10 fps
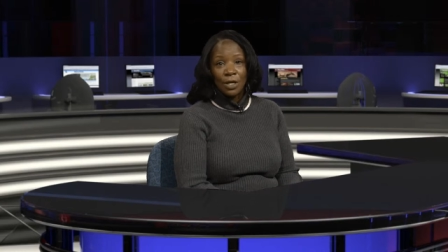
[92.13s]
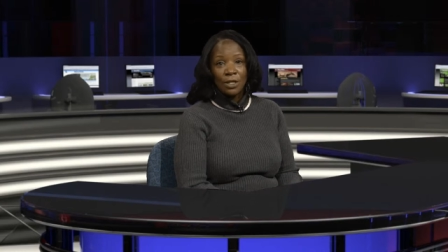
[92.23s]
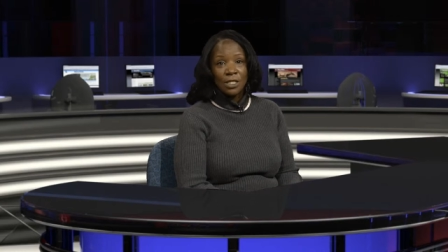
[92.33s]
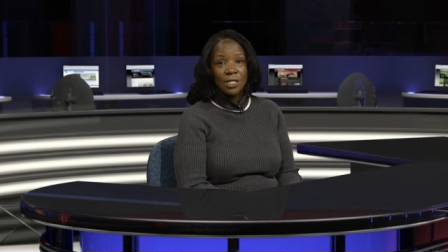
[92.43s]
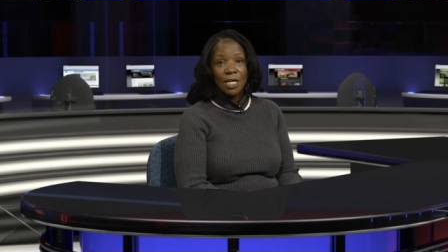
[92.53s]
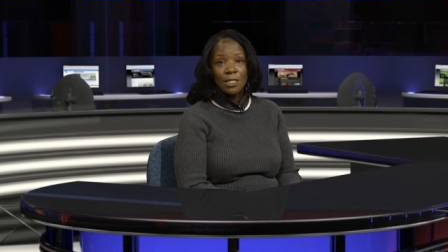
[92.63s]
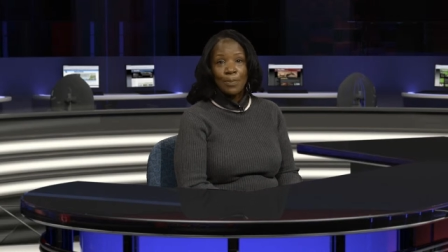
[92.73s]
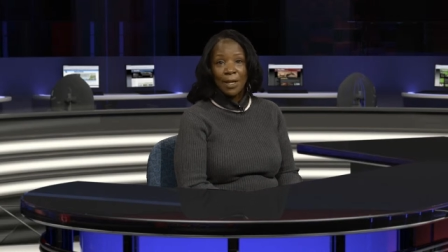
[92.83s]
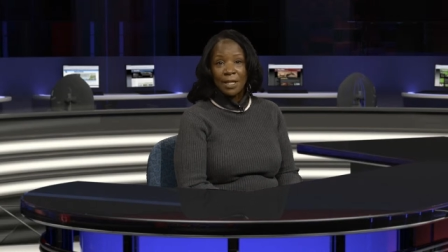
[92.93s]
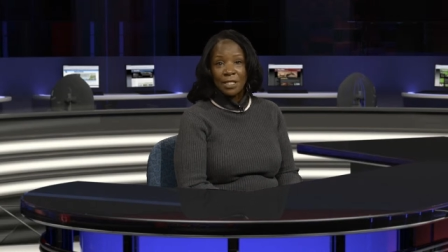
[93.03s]
The
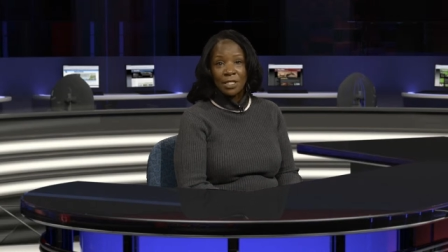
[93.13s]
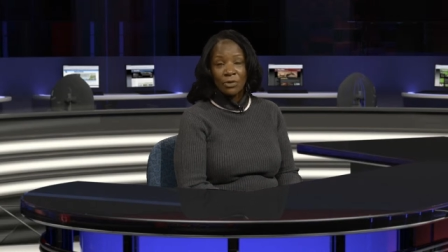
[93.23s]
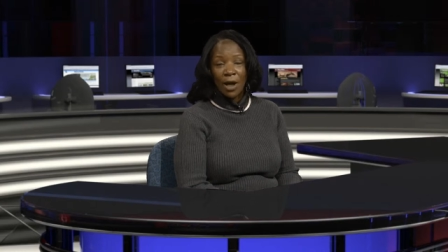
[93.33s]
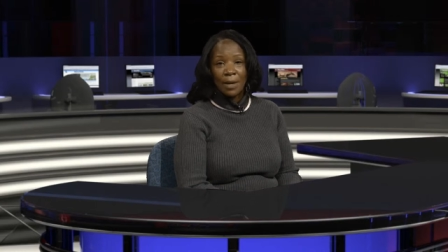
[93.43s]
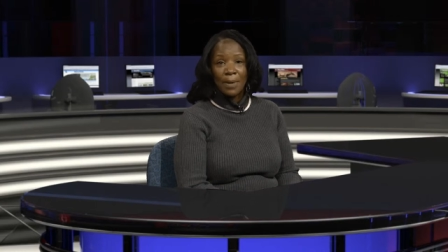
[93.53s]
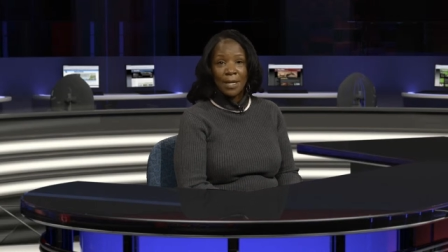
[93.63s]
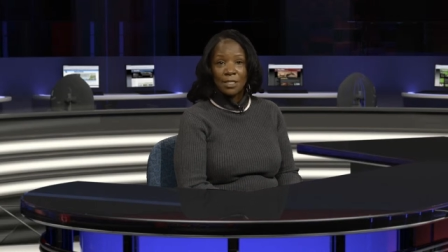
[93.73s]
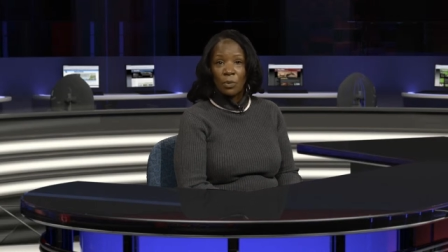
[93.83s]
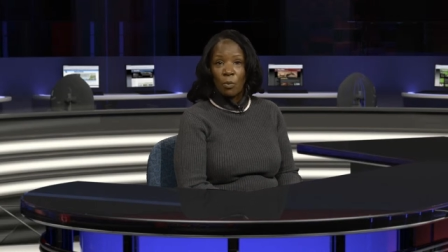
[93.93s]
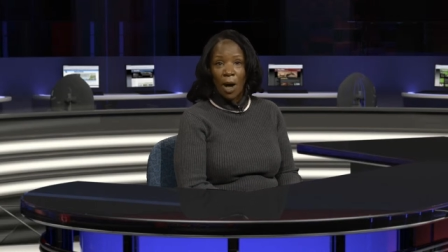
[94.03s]
suspect is described as
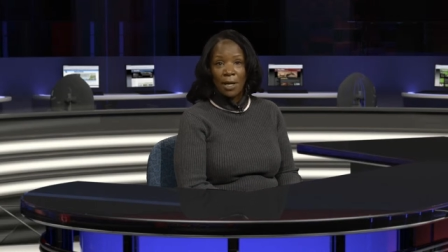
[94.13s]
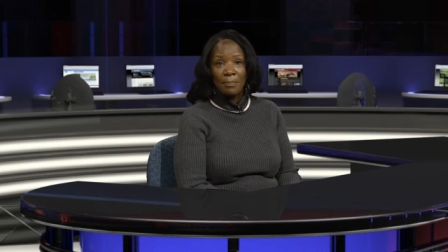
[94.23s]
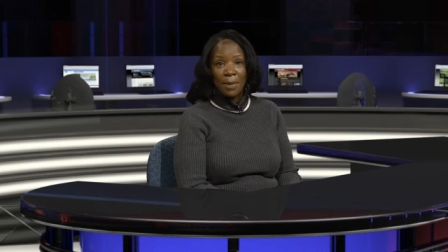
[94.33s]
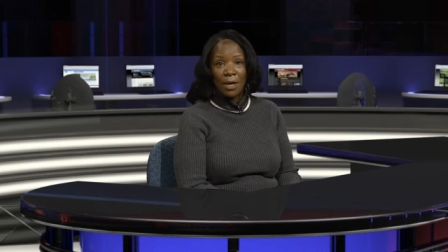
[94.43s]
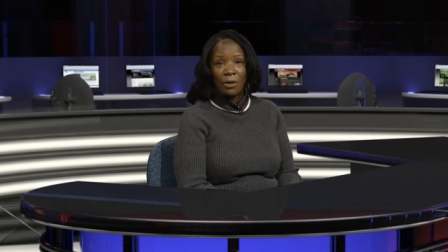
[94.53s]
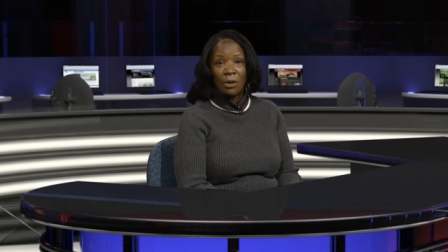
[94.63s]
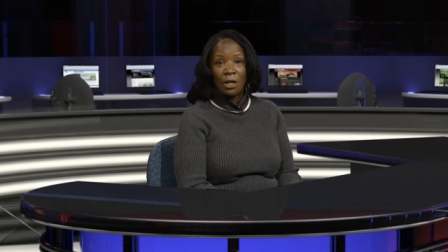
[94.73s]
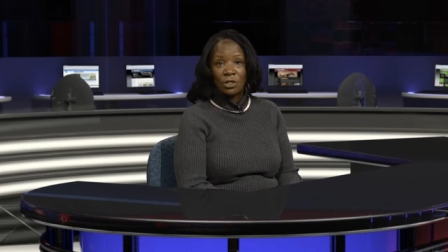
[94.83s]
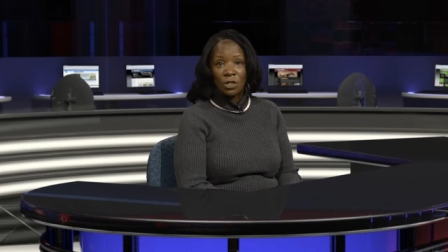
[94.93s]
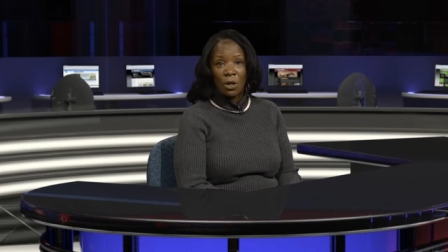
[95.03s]
a white male,
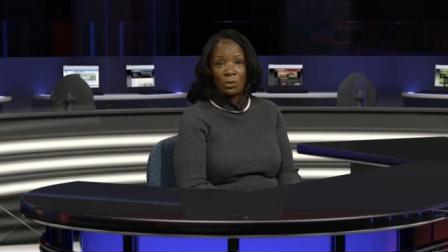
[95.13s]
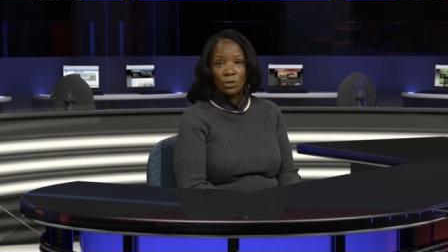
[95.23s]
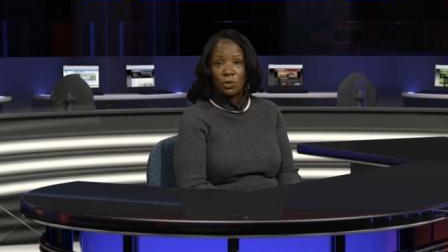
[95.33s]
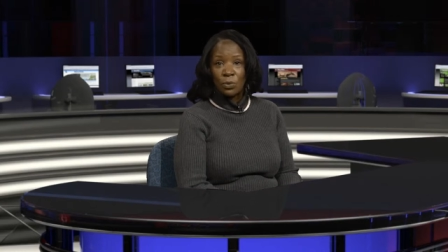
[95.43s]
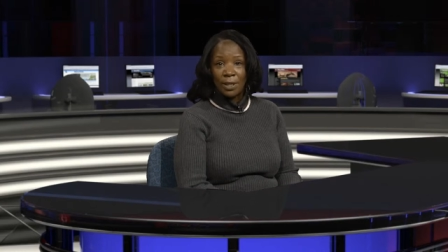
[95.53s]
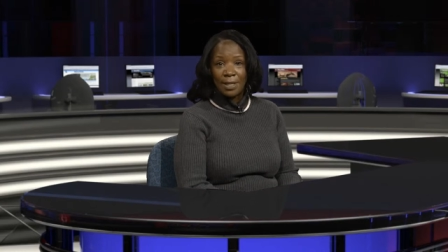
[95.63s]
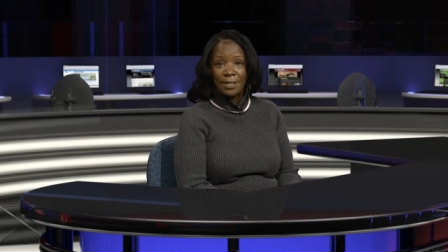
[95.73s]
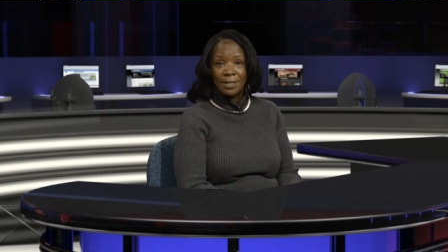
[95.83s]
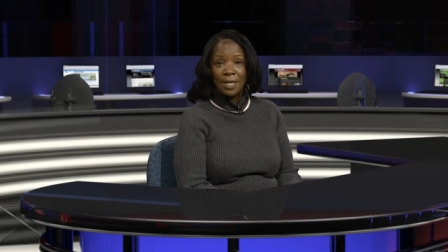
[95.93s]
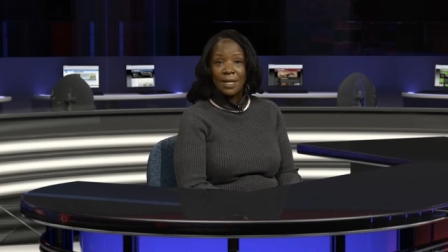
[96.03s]
adult,
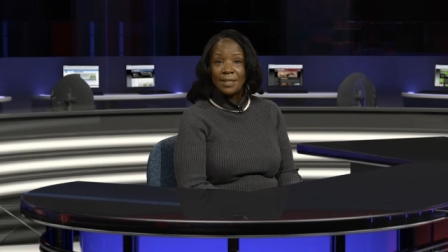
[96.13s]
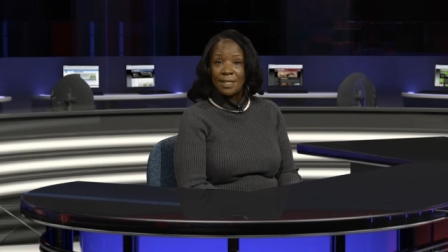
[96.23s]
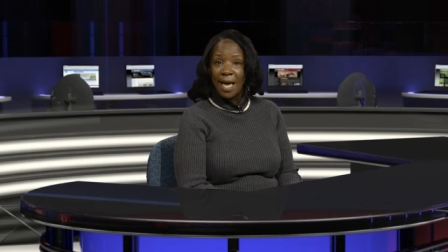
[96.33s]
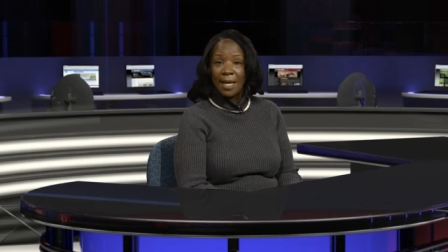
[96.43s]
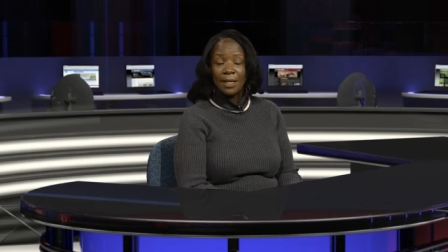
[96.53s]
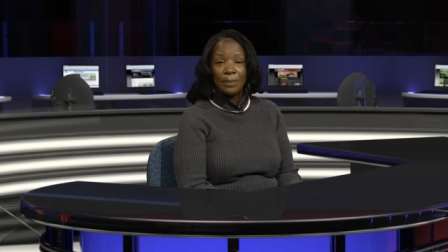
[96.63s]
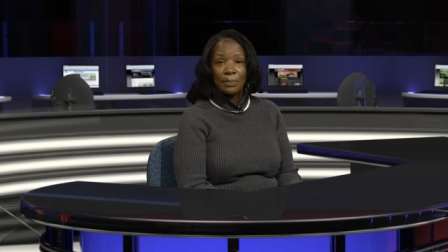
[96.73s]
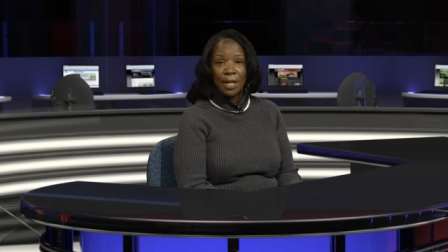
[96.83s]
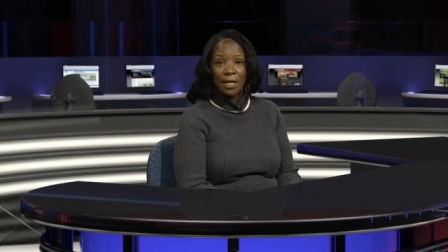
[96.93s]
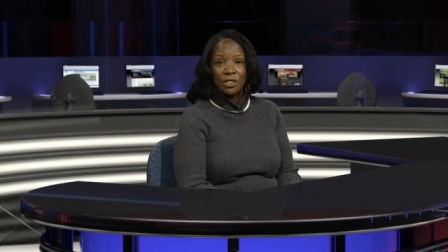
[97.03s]
20s, tan
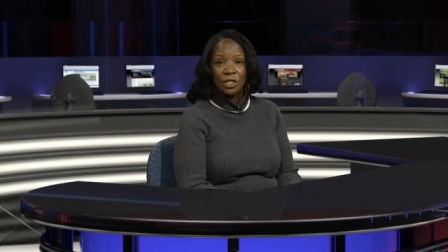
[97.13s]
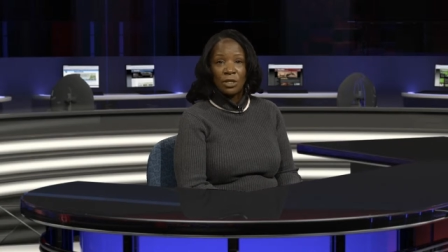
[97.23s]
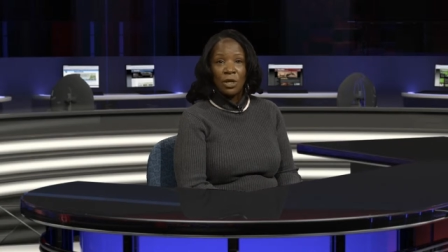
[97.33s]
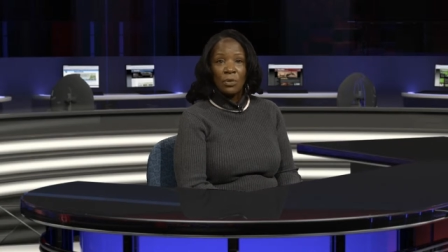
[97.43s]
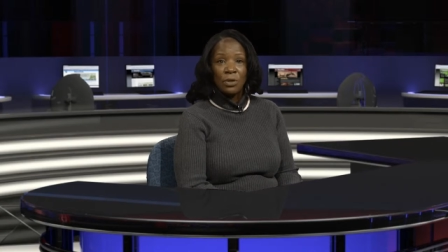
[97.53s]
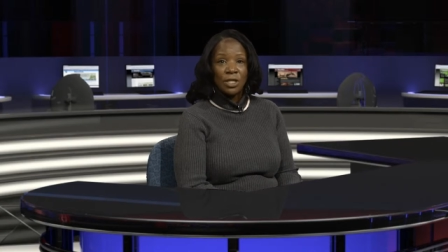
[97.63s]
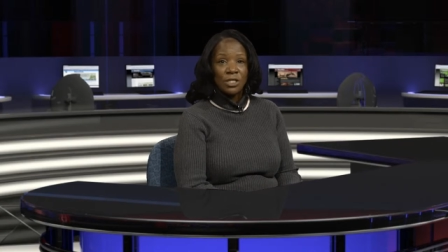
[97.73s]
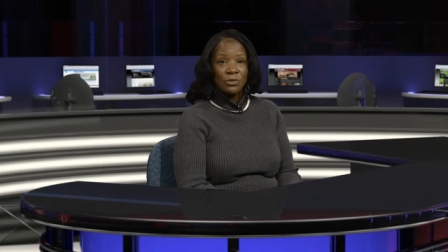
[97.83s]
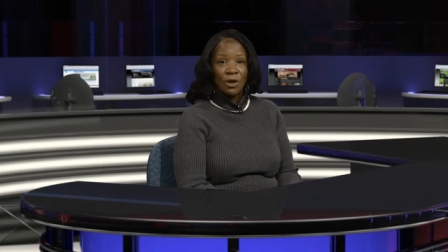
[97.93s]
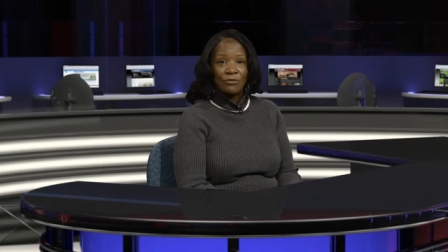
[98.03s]
complexion with a
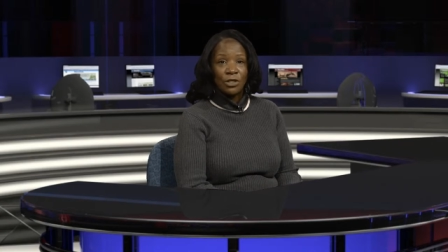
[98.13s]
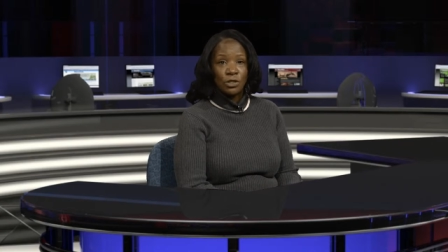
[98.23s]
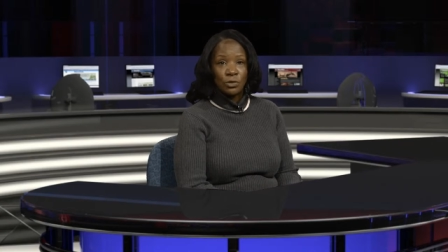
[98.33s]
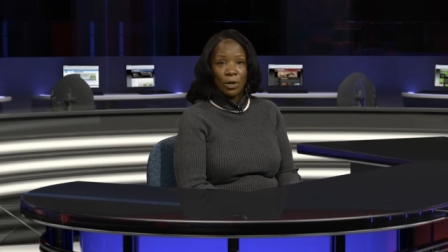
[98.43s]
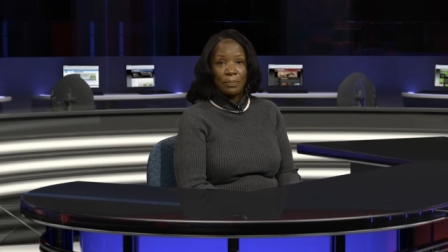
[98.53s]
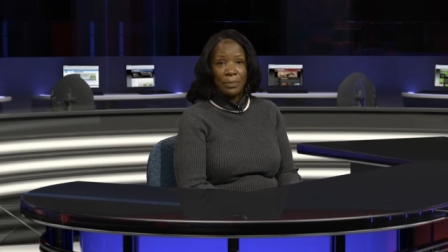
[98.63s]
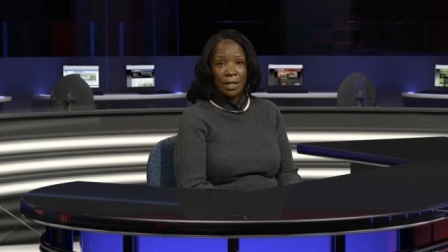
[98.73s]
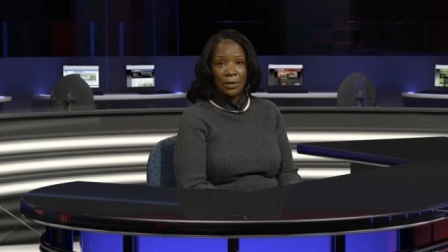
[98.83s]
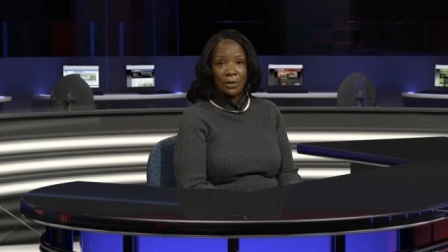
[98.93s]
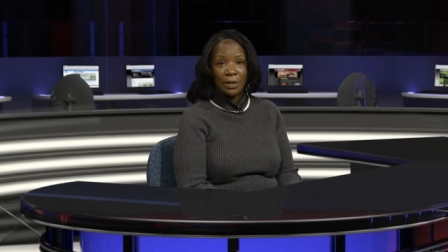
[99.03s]
scruffy short
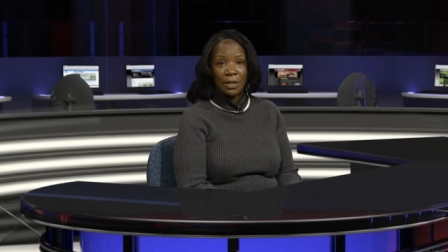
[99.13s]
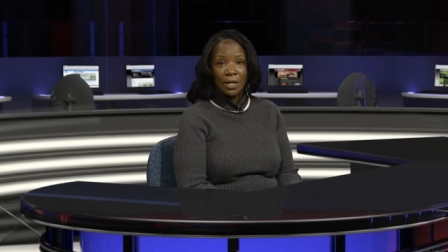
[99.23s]
beard.